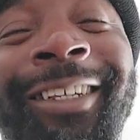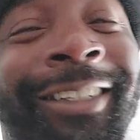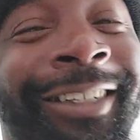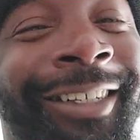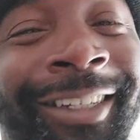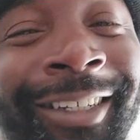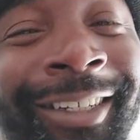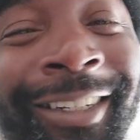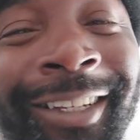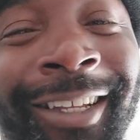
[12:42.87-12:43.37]

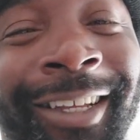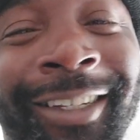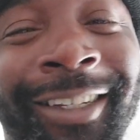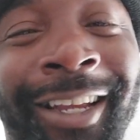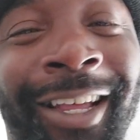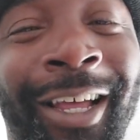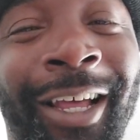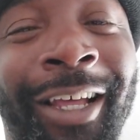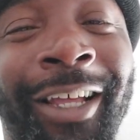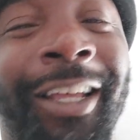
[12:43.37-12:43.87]
Like,
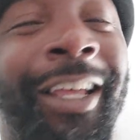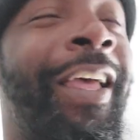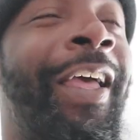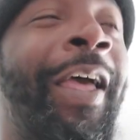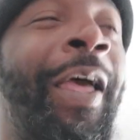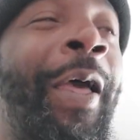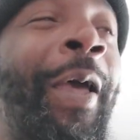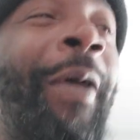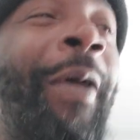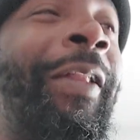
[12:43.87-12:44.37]
nah.
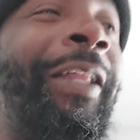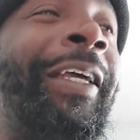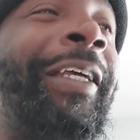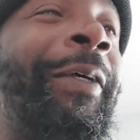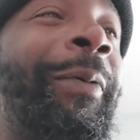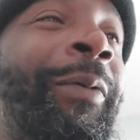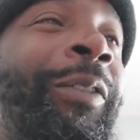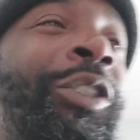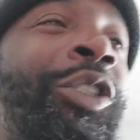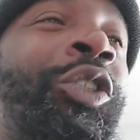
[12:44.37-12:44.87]
Like,
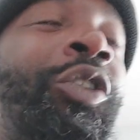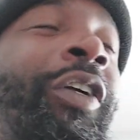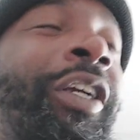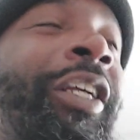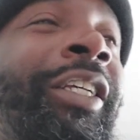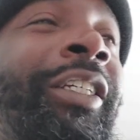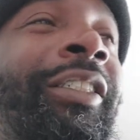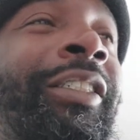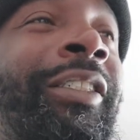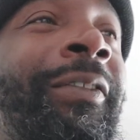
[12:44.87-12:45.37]
it was
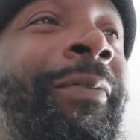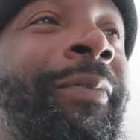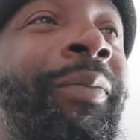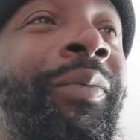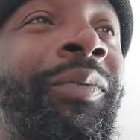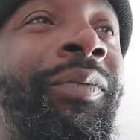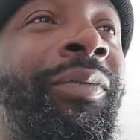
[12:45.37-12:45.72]
crazy.